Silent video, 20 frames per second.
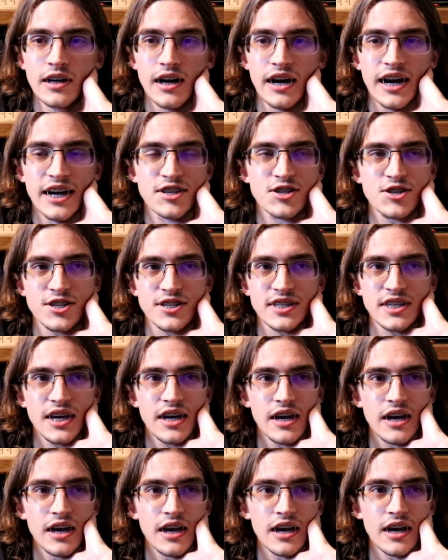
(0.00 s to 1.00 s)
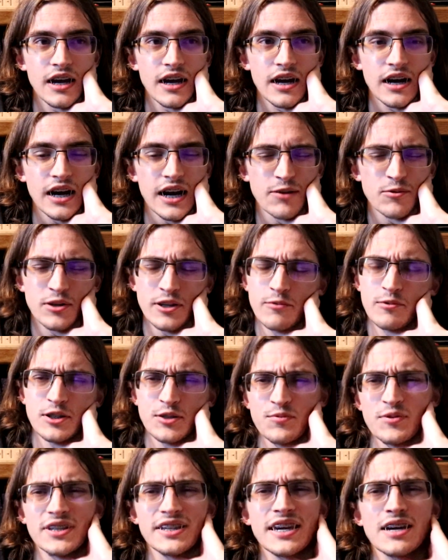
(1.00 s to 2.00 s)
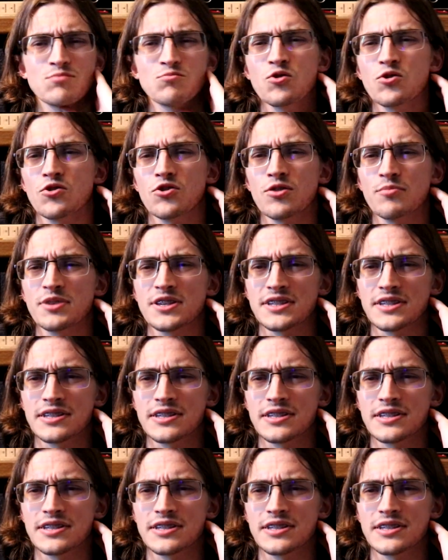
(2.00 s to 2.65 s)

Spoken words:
I really wish we'd get more urban